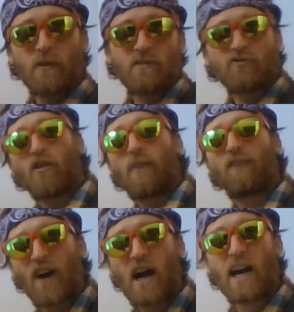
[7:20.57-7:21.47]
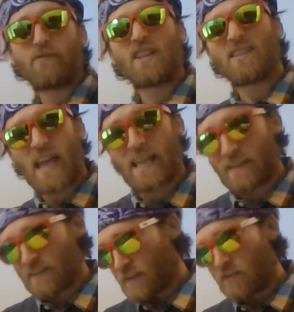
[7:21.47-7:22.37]
to draw 5
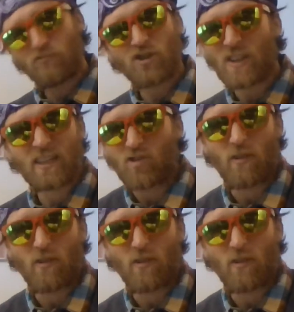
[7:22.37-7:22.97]
10s, just like straight